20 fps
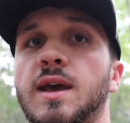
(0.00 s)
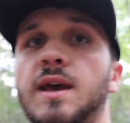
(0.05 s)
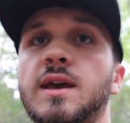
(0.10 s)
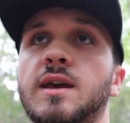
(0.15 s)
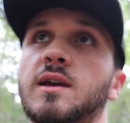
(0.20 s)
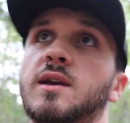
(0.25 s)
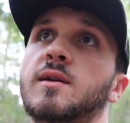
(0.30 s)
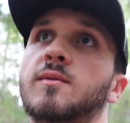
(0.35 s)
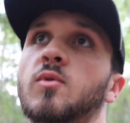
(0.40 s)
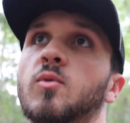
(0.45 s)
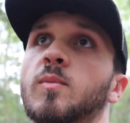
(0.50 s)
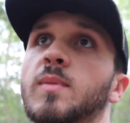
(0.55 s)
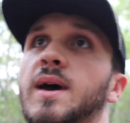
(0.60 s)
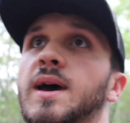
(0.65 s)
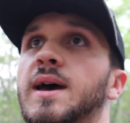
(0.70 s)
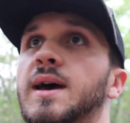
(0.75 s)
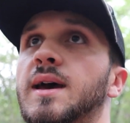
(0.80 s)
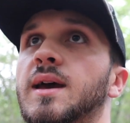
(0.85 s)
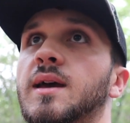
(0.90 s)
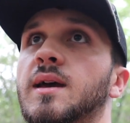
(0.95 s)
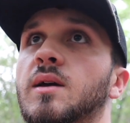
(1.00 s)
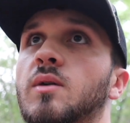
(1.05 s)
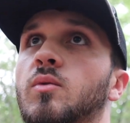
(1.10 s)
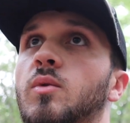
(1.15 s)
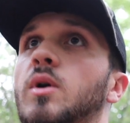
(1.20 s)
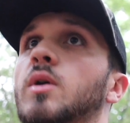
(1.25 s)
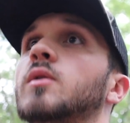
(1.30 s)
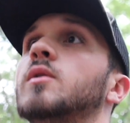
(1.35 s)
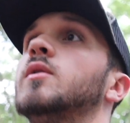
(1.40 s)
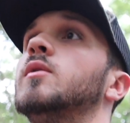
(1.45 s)
and coming back.
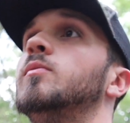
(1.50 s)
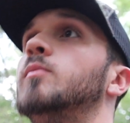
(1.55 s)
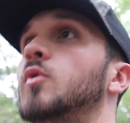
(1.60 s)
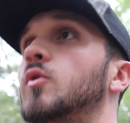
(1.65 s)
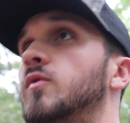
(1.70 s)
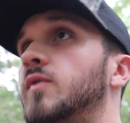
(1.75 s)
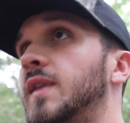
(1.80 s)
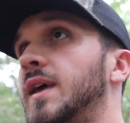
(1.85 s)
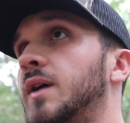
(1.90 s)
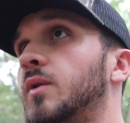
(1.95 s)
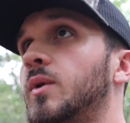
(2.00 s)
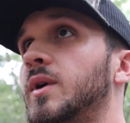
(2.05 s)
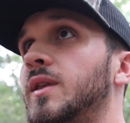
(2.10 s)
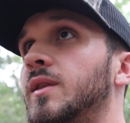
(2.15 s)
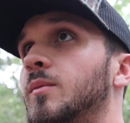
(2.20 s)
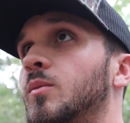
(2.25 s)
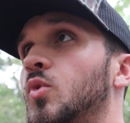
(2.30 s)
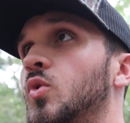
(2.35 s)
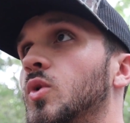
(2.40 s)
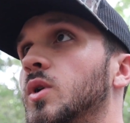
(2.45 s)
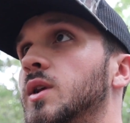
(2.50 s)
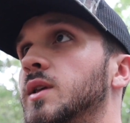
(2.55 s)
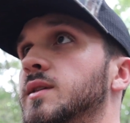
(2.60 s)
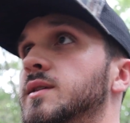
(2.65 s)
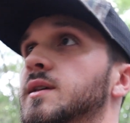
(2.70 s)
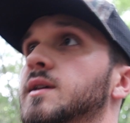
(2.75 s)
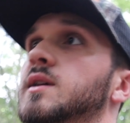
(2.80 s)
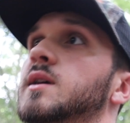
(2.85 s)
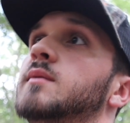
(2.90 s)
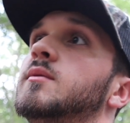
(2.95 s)
Well, moving that way in the
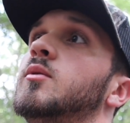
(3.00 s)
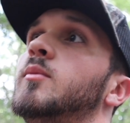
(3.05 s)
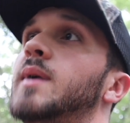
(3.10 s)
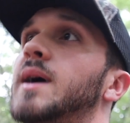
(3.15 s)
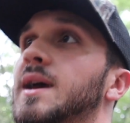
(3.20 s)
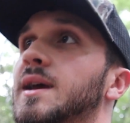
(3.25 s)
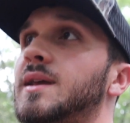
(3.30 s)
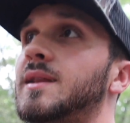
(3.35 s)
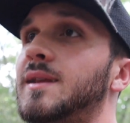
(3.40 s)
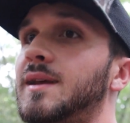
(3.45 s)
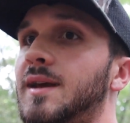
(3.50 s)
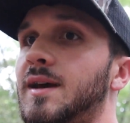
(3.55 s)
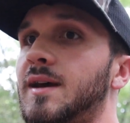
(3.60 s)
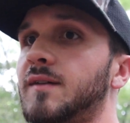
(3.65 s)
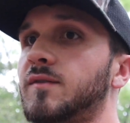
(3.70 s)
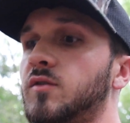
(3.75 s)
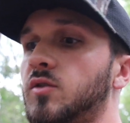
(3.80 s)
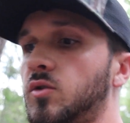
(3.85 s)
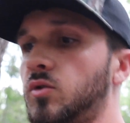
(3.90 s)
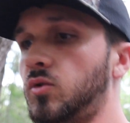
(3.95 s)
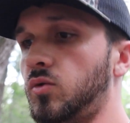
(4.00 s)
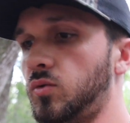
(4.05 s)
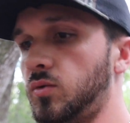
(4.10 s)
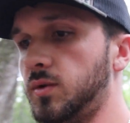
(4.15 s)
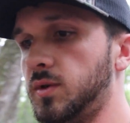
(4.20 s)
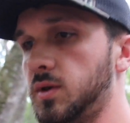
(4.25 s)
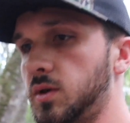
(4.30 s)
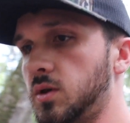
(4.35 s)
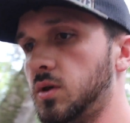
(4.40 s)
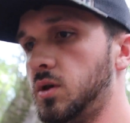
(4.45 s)
mornings and coming back in the
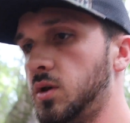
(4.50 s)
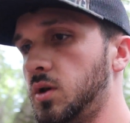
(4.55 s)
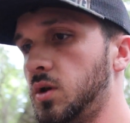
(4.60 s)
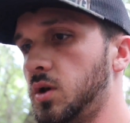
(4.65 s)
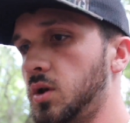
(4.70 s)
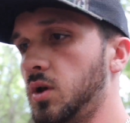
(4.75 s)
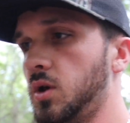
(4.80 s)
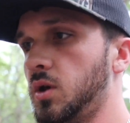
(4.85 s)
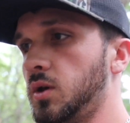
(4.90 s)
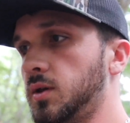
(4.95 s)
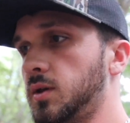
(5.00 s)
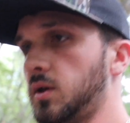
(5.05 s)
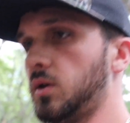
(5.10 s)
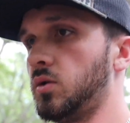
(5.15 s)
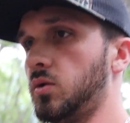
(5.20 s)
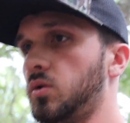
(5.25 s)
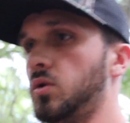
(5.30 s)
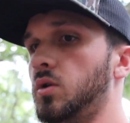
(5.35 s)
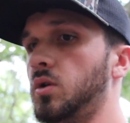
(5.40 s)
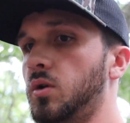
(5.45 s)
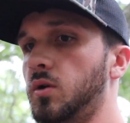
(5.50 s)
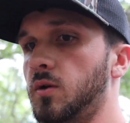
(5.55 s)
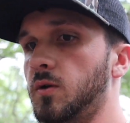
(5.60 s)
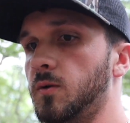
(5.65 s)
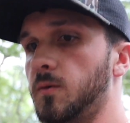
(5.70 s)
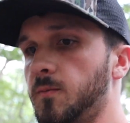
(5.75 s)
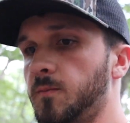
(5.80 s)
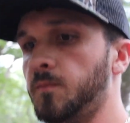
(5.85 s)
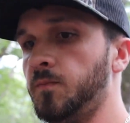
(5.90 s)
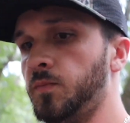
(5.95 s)
afternoons. So
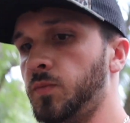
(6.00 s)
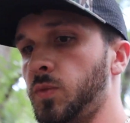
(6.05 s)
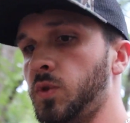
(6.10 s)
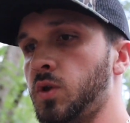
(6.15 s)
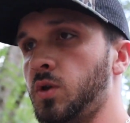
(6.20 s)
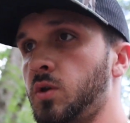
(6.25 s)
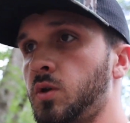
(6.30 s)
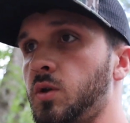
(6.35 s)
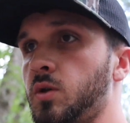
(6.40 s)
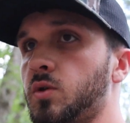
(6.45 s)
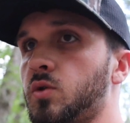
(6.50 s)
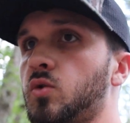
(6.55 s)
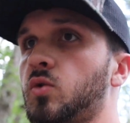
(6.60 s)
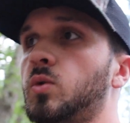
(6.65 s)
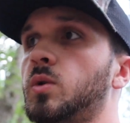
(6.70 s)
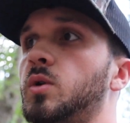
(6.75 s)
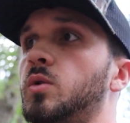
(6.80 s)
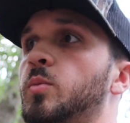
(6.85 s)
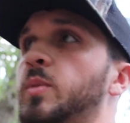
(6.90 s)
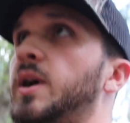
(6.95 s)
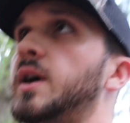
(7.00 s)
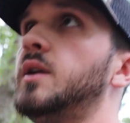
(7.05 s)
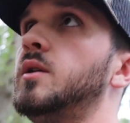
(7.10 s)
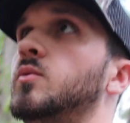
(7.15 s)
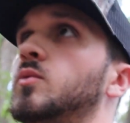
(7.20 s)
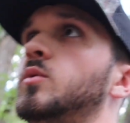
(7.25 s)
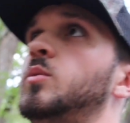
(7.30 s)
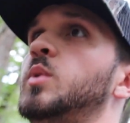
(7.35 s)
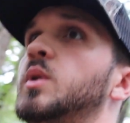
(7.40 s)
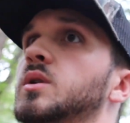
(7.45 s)
cool little pattern
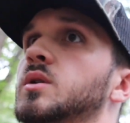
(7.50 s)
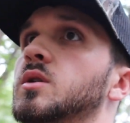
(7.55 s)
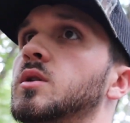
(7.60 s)
we picked